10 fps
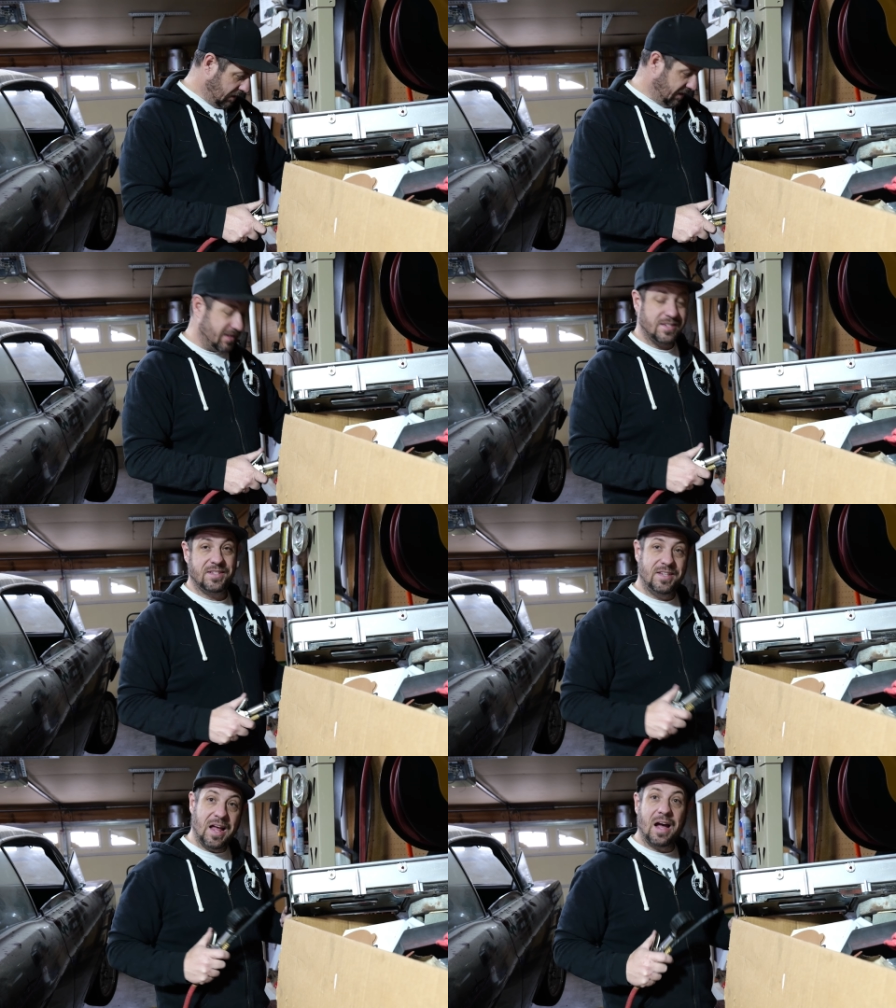Now this
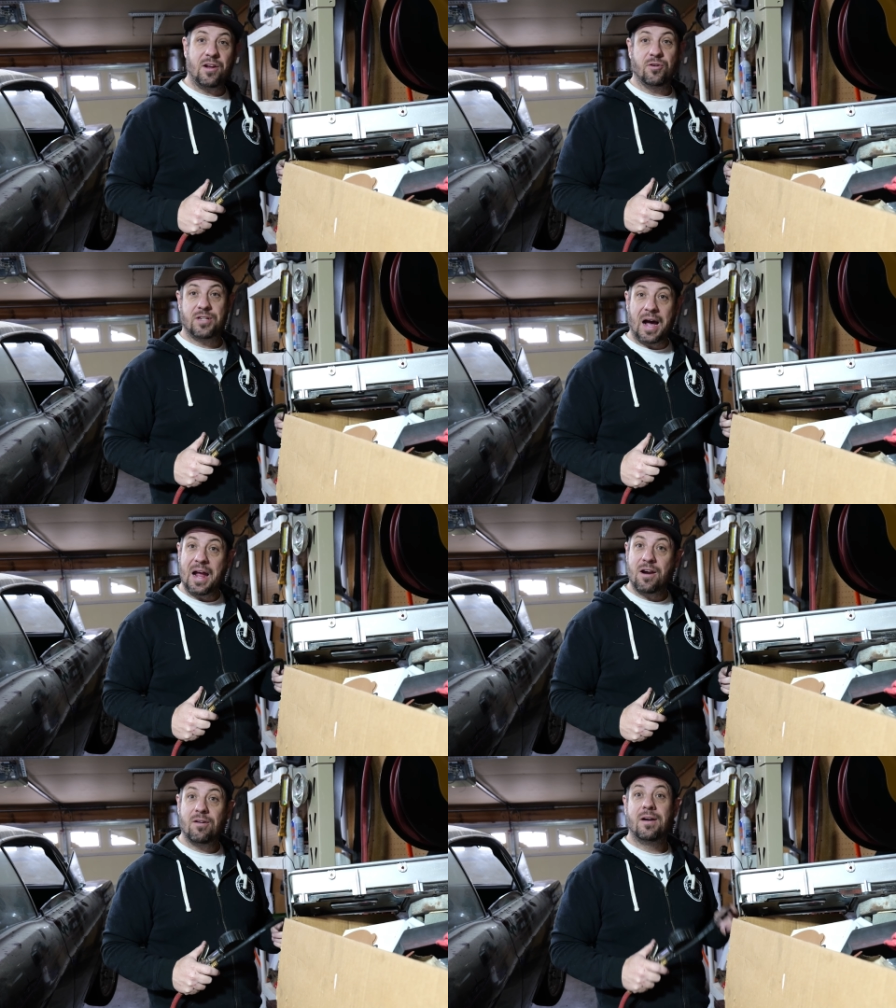is not your
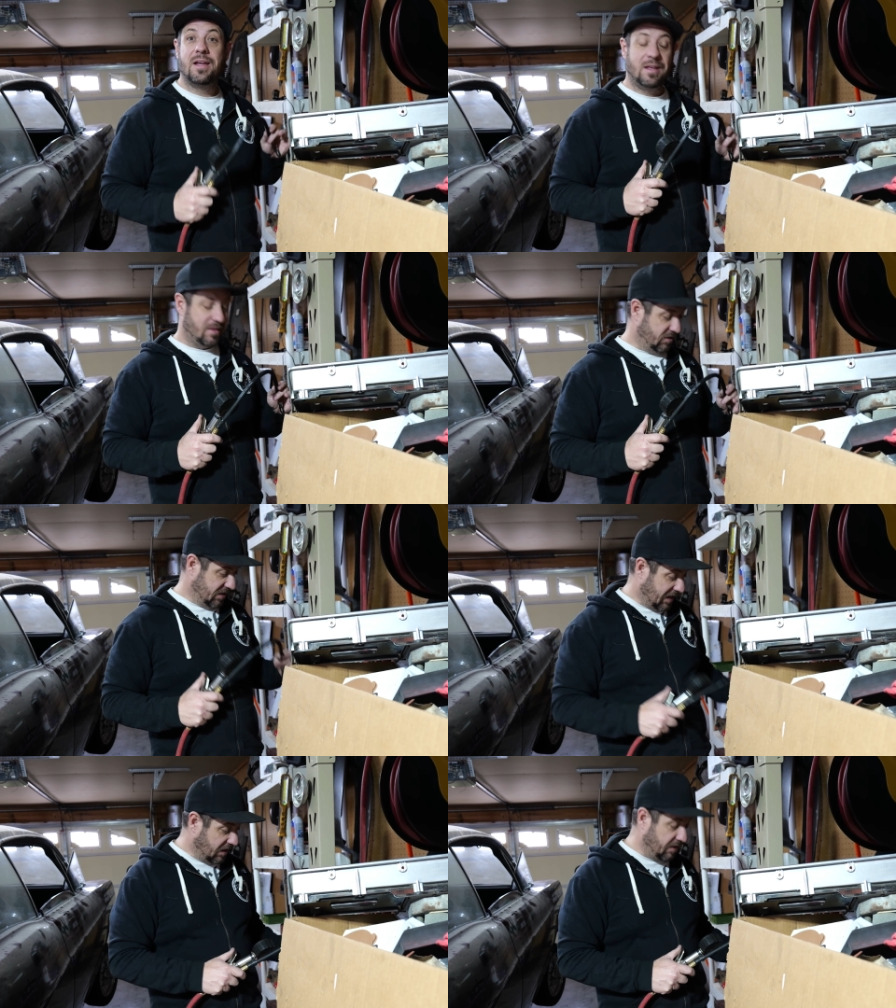tire. There's
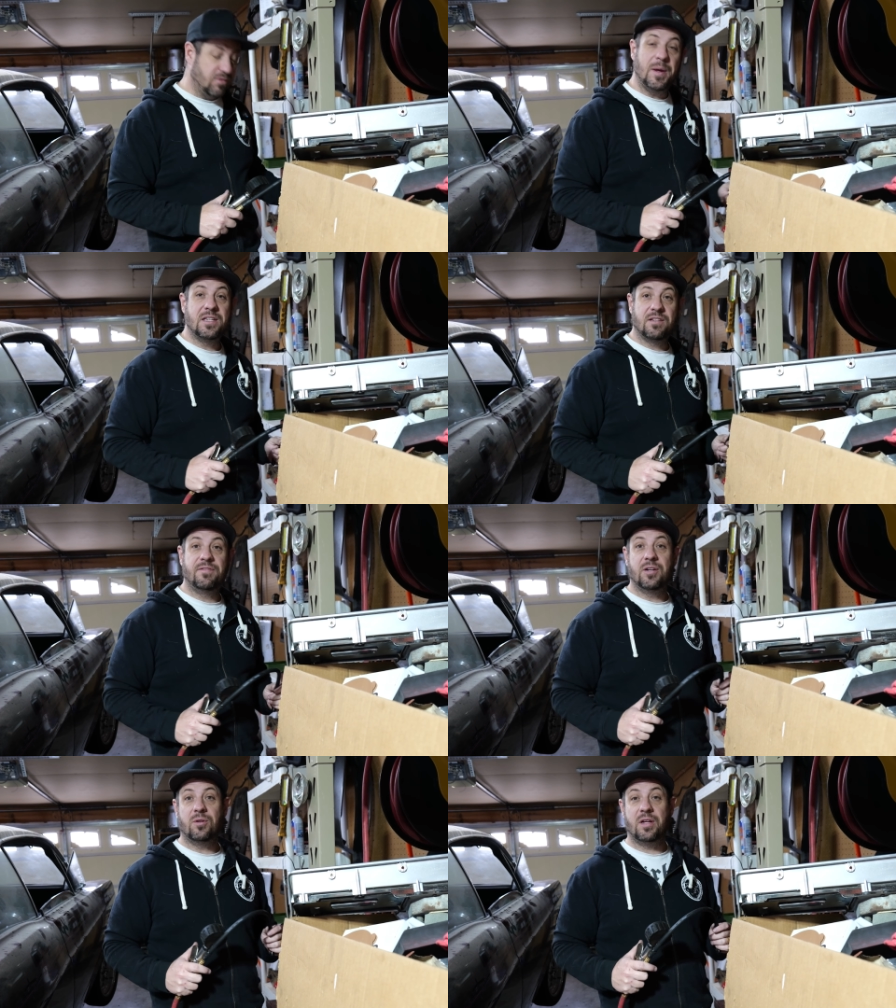not a lot of space to
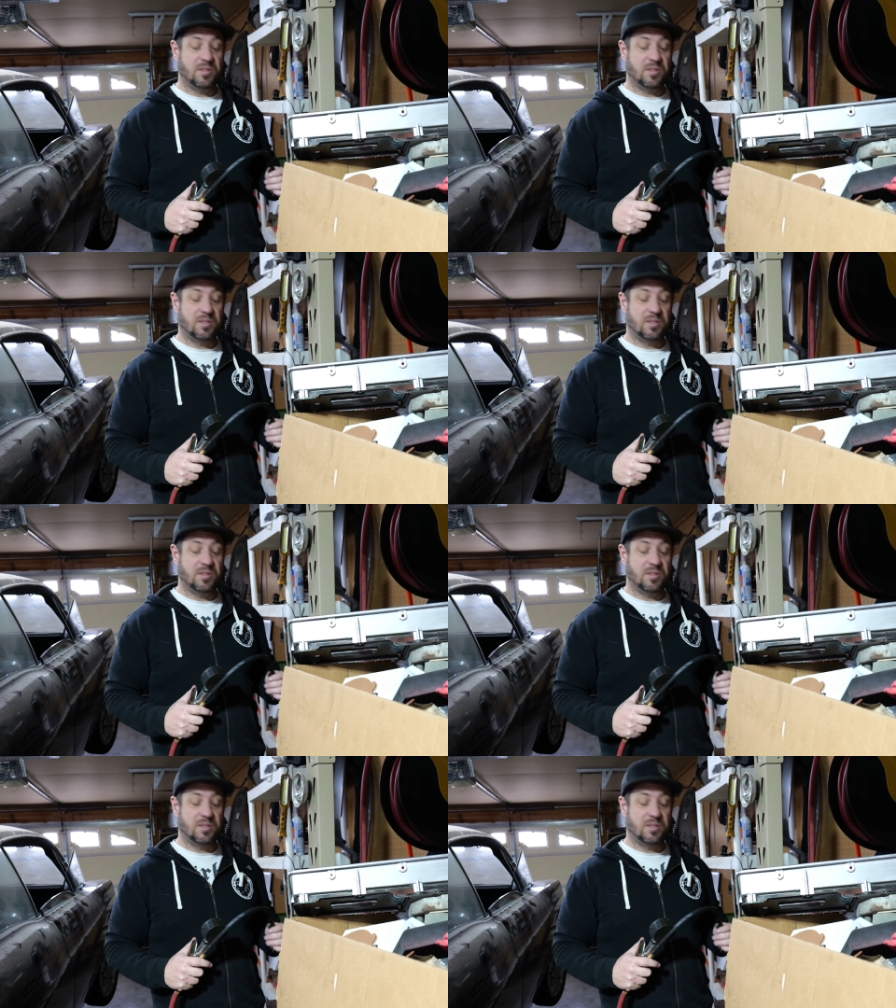fill,